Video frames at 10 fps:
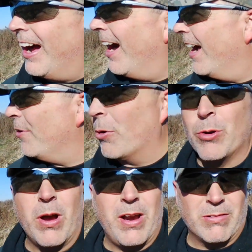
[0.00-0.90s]

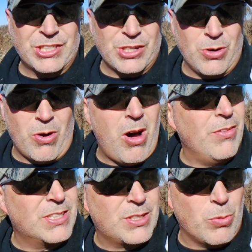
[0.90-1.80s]
nor do I ever show
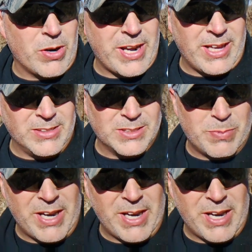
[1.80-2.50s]
all the square nails,